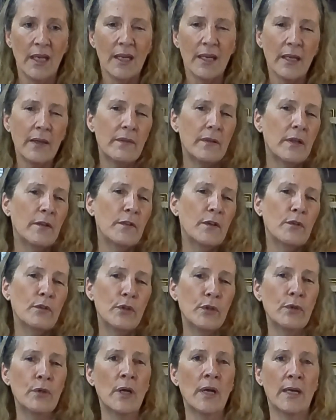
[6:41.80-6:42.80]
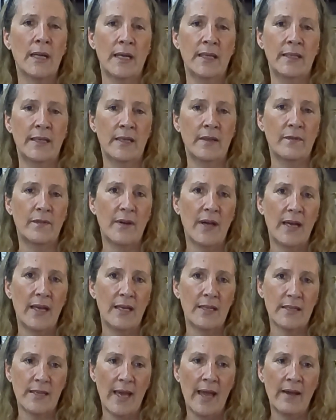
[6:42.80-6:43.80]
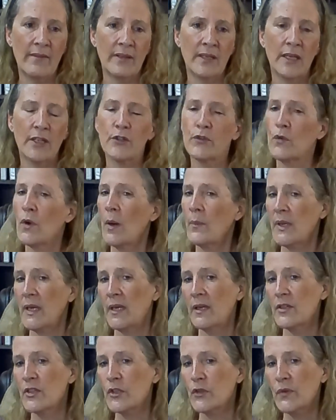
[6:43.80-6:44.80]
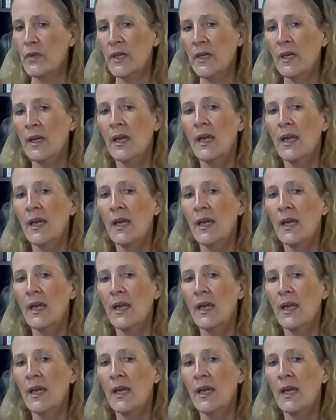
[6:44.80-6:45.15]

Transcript: Even if you do not identify as having a trauma history,